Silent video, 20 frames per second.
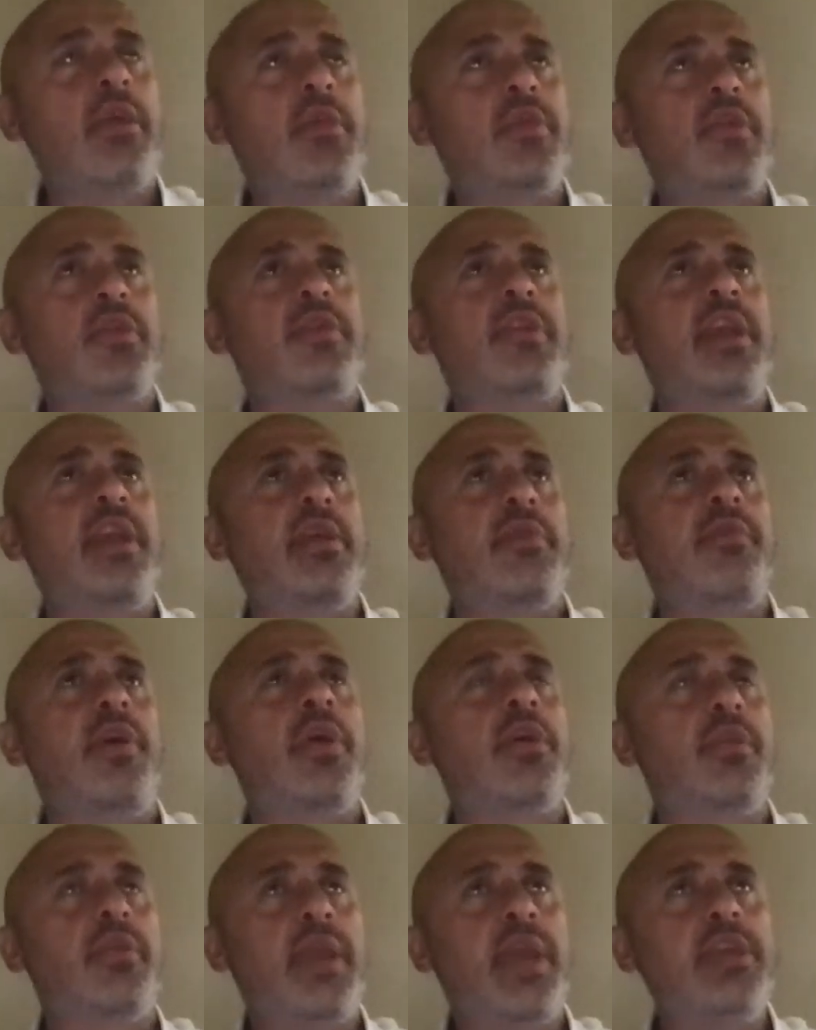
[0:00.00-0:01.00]
and sustainer of
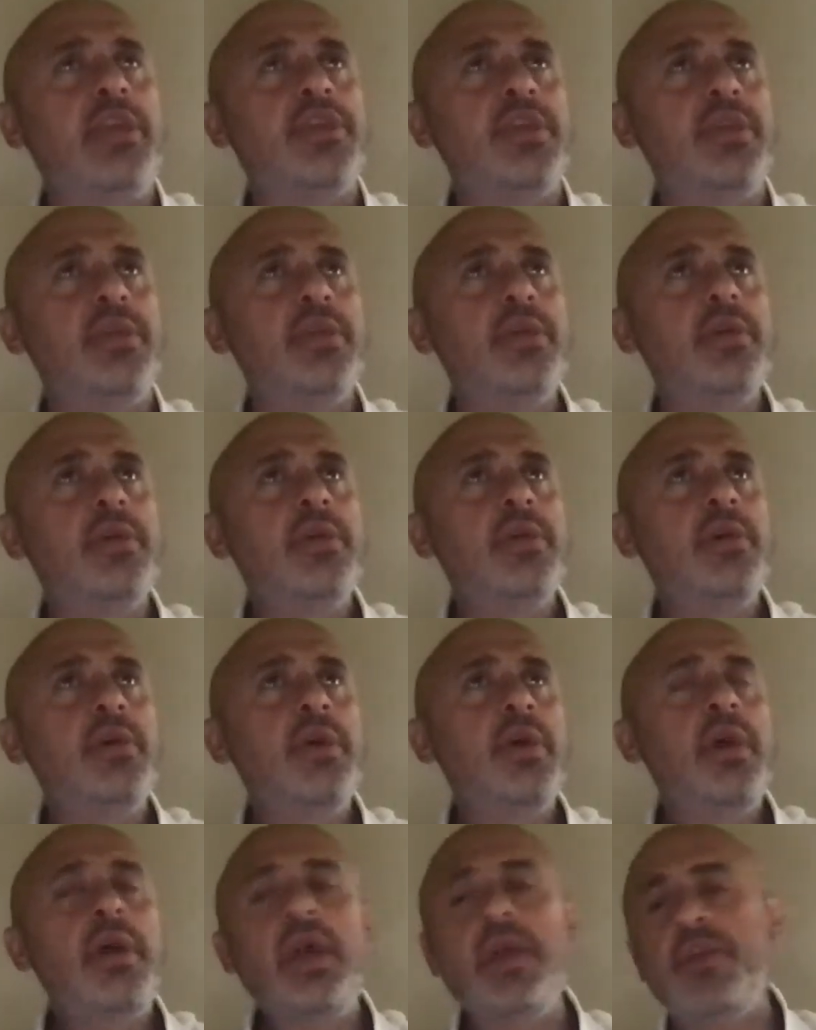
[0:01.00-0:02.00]
all creation
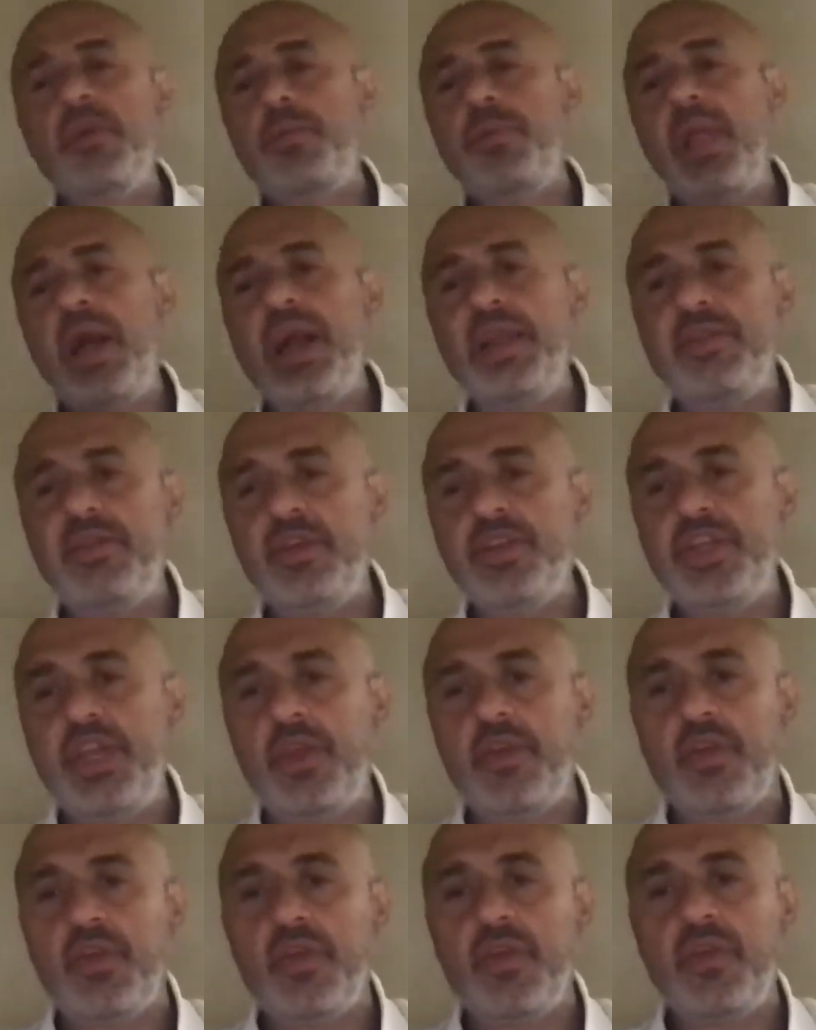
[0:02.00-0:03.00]
is applied to
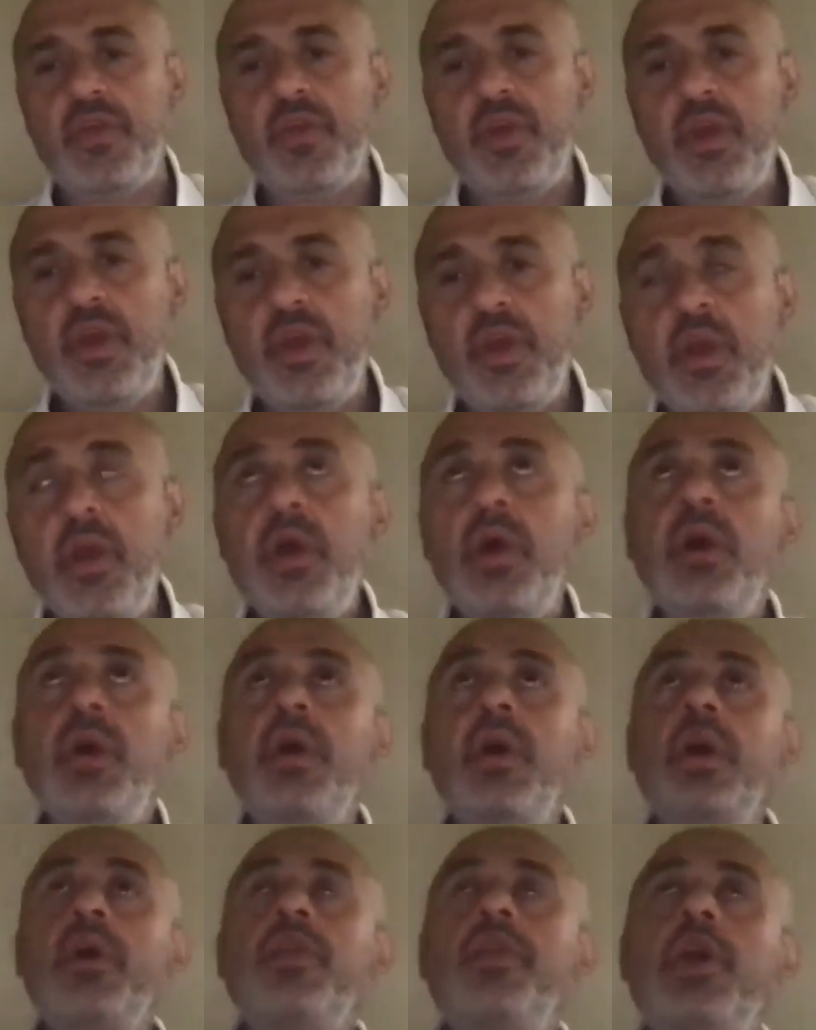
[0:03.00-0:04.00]
Jesus.
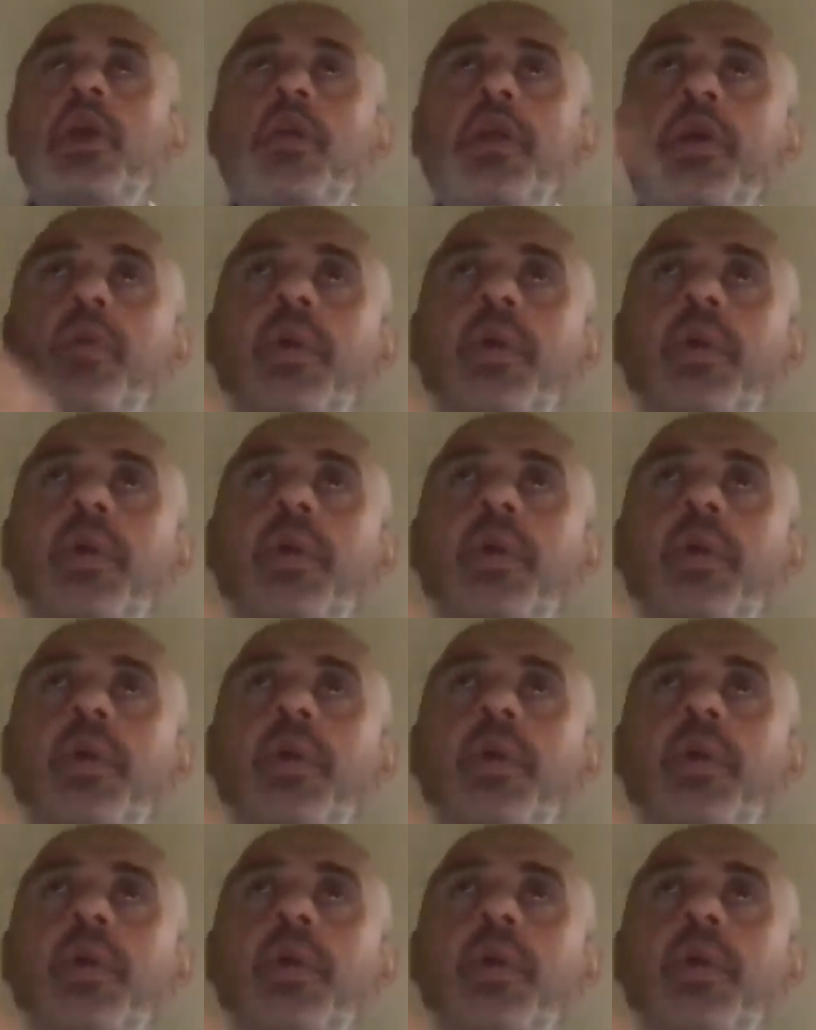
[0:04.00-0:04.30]
The only